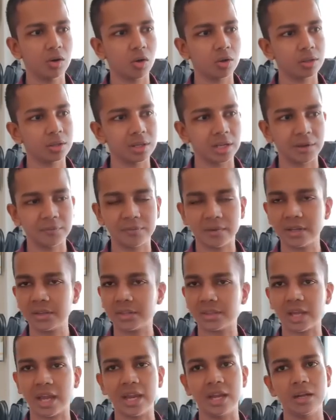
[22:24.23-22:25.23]
On the left
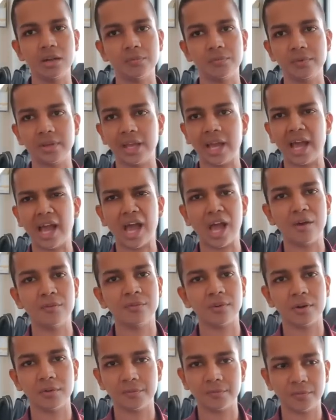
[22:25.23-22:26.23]
hand side, we have
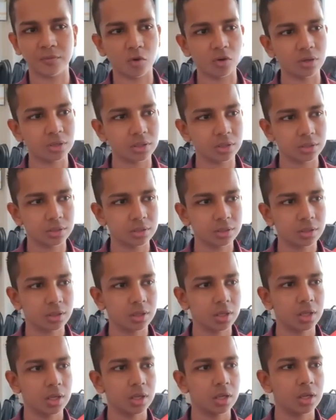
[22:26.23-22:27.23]
a font.
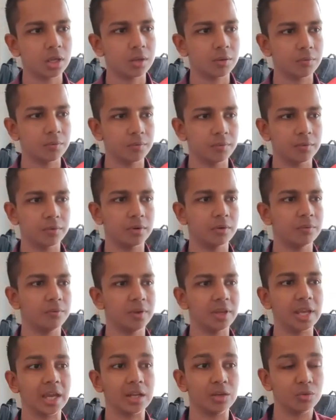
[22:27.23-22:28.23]

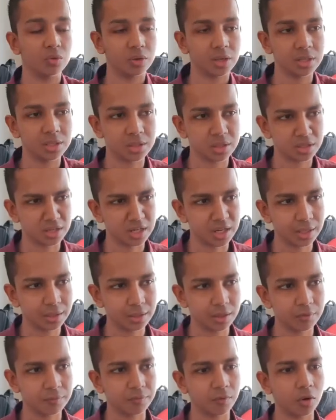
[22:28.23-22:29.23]
You can select
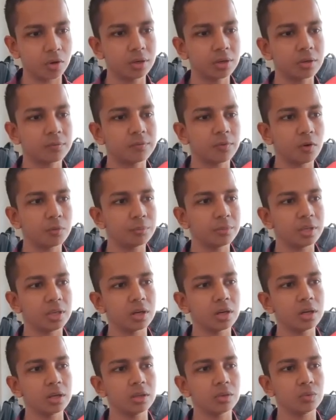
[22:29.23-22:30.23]
a font. From
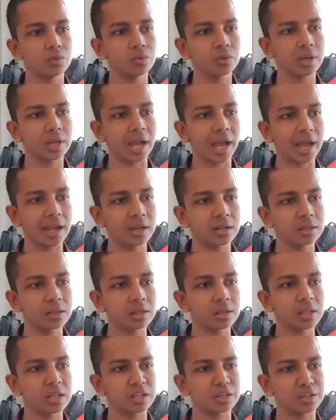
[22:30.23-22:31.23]
here you can
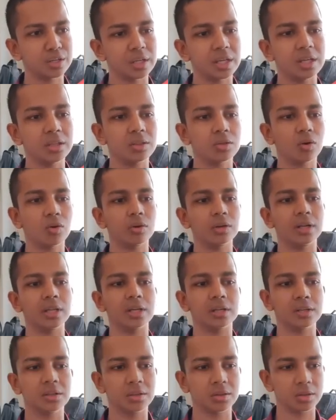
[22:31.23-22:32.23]
increase or
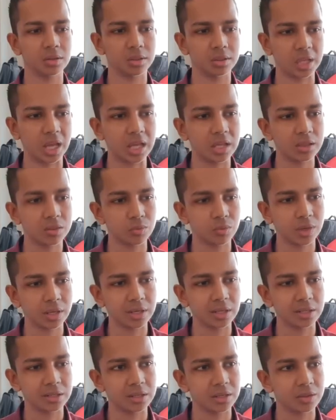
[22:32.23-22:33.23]
decrease the size. You
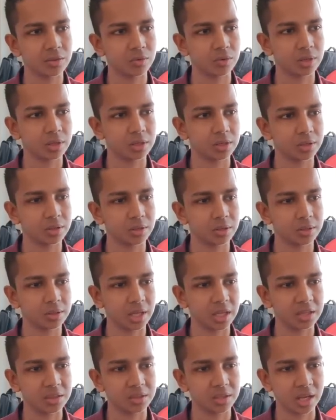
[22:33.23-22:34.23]
can increase or decrease the
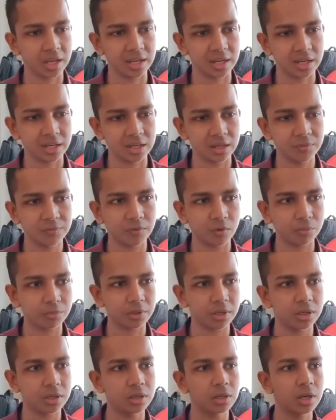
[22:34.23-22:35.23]
size directly from
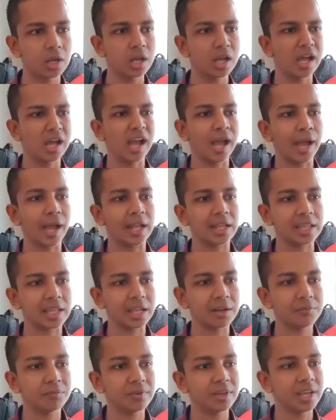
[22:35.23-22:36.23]
here. And
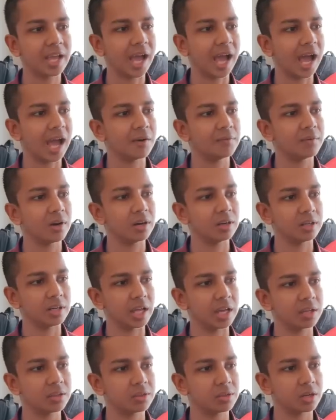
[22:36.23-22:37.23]
then we have a
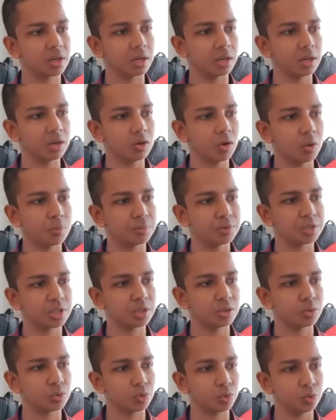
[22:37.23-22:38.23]
text color
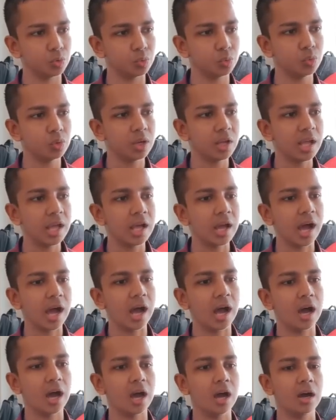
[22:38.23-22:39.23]
option to you.
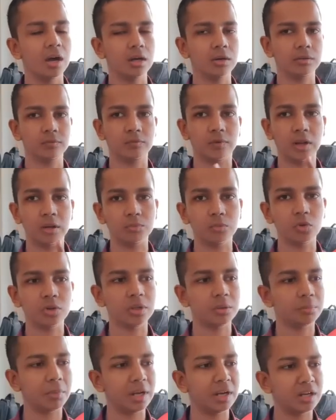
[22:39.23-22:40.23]
One more
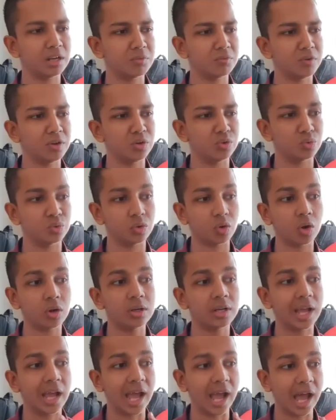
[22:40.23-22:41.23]
reminder, we do
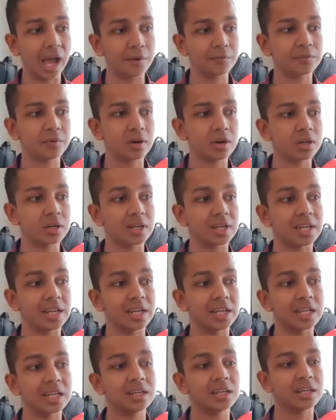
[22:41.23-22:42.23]
not have a
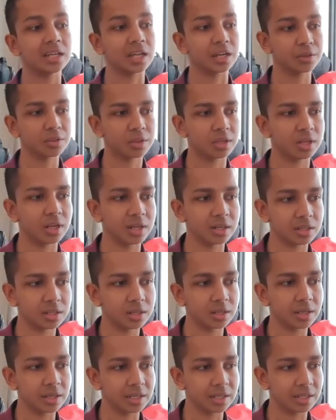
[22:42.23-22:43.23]
gradient text
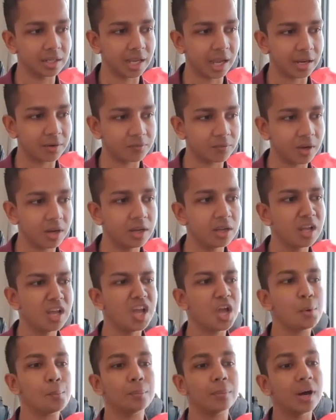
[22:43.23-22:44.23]
selector in Canva,
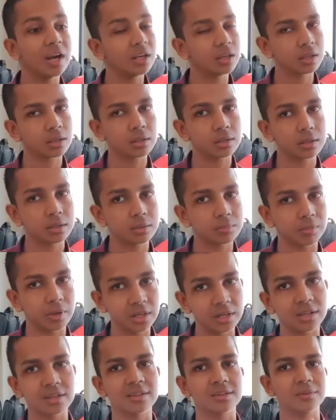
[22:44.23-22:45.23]
but
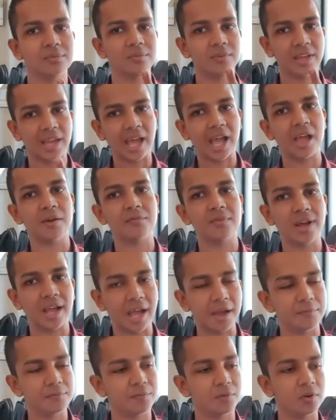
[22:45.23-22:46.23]
we have an
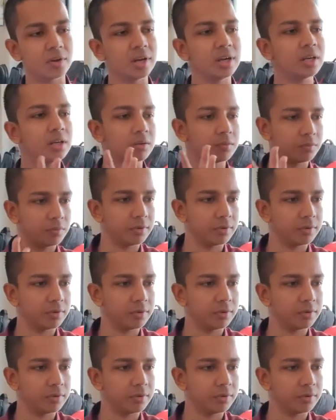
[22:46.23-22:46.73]
app for it.